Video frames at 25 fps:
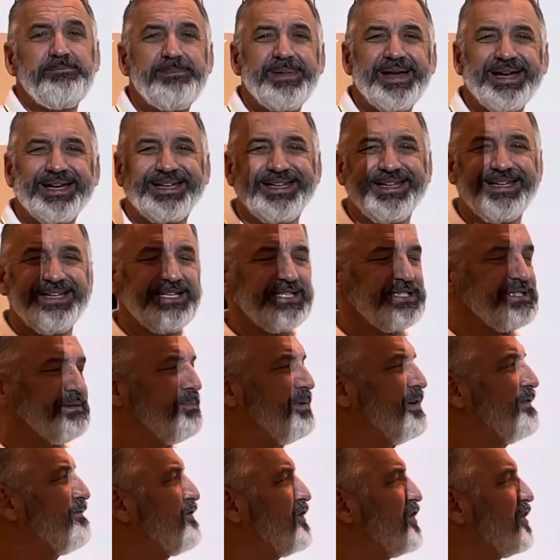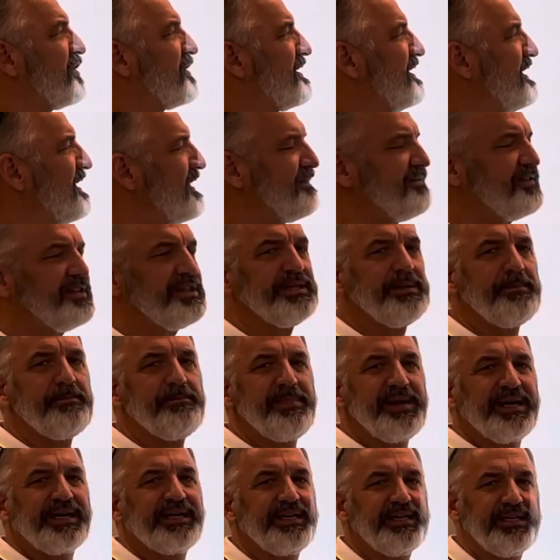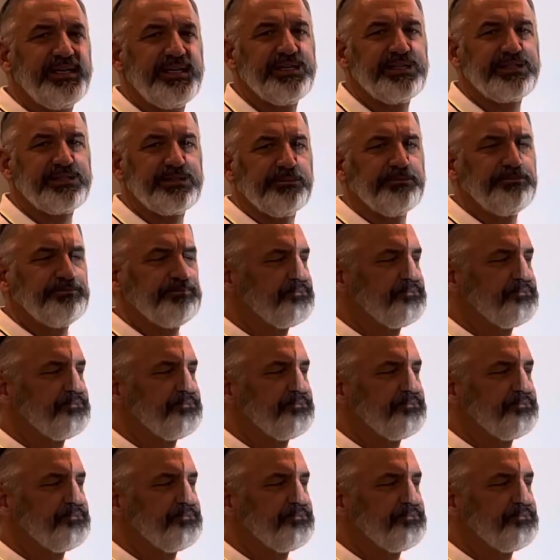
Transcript: mechanism, if you're given the mechanism,